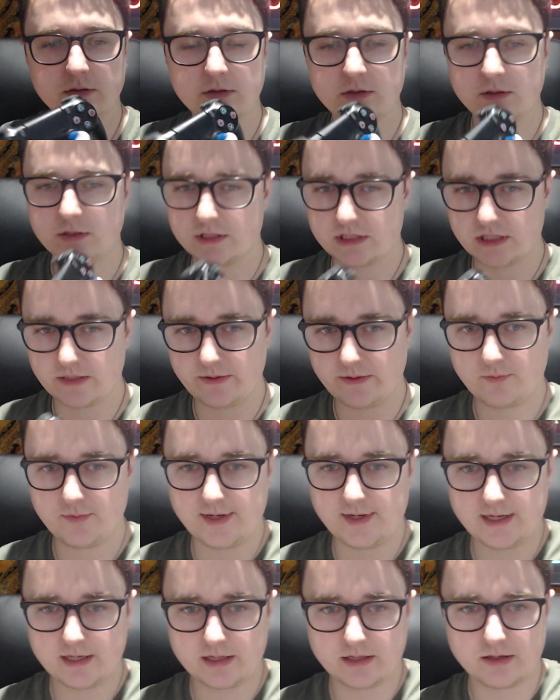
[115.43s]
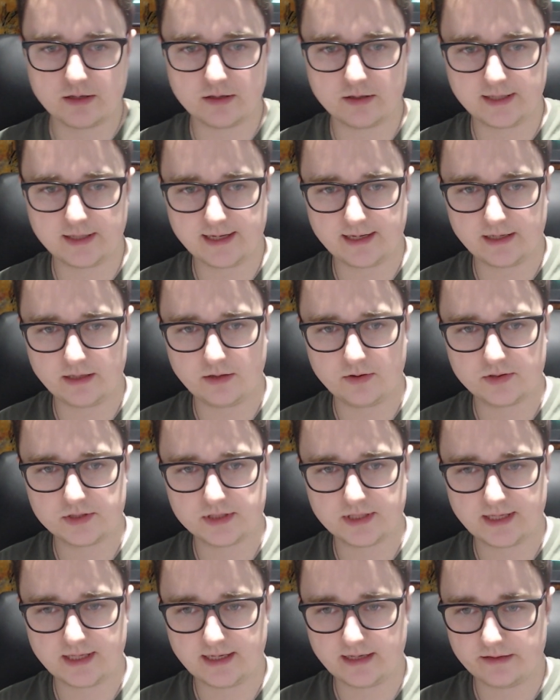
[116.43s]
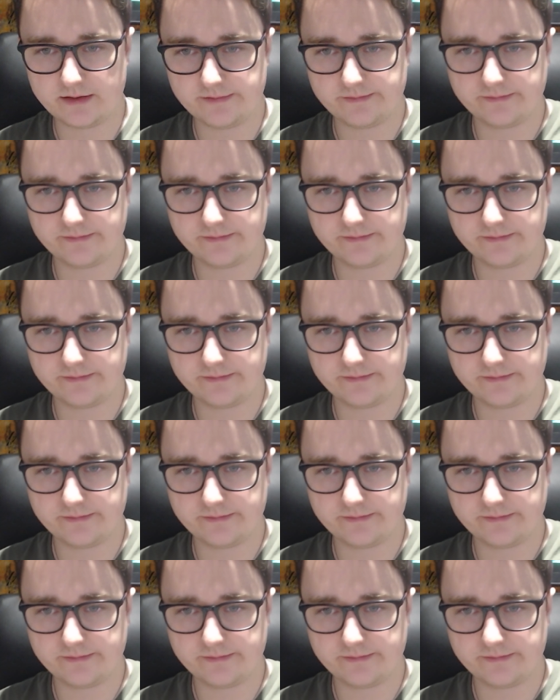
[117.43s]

It's gonna be weird though, getting used to that.